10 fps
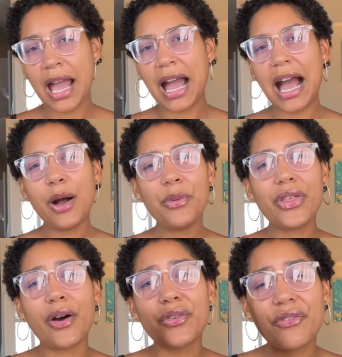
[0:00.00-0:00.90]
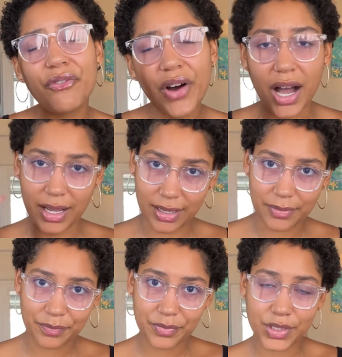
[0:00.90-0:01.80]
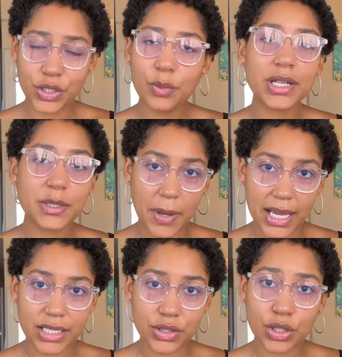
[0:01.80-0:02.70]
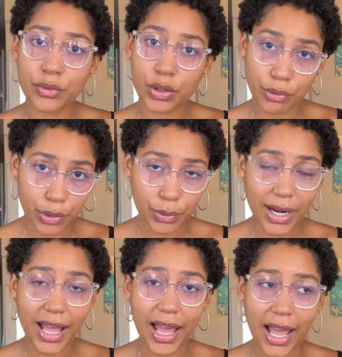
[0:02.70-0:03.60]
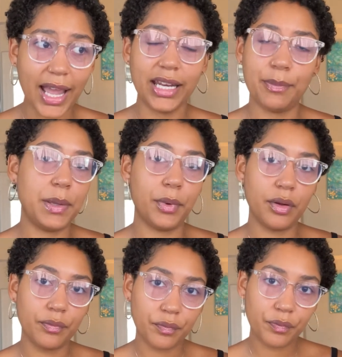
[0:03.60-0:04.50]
How the fuck do you expect to recruit any people?